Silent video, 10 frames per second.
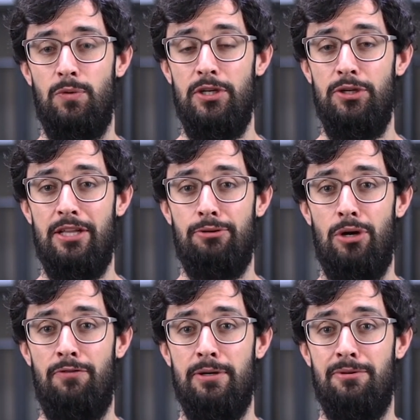We do that
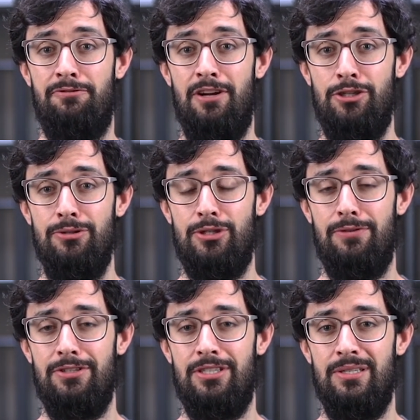through offering professional
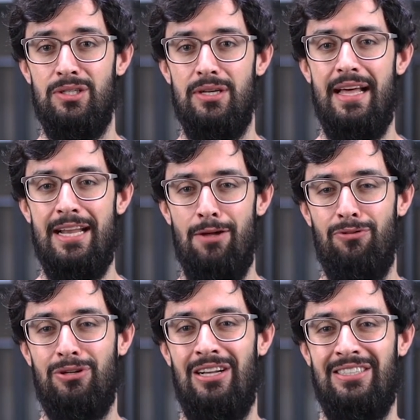services and
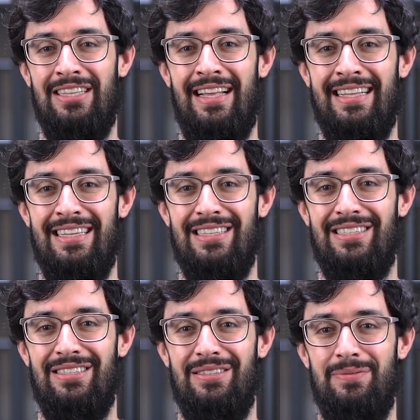helpful content like this.